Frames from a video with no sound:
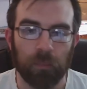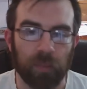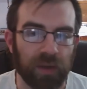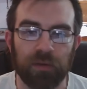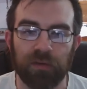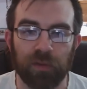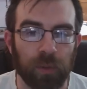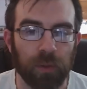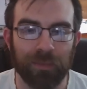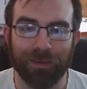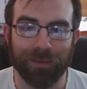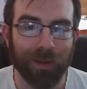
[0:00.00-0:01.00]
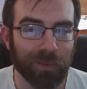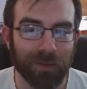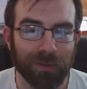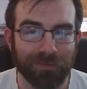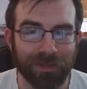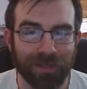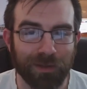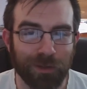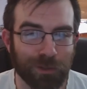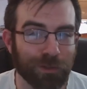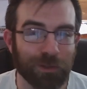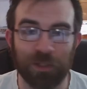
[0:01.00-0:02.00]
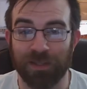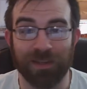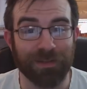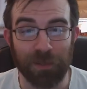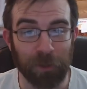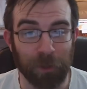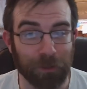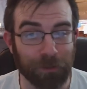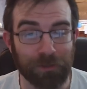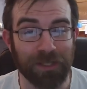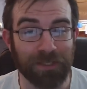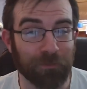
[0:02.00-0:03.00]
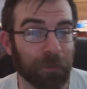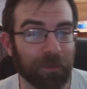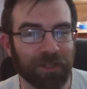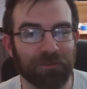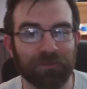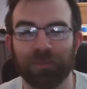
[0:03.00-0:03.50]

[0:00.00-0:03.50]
potentially put me in a copyright violation, because then it's no longer transformative,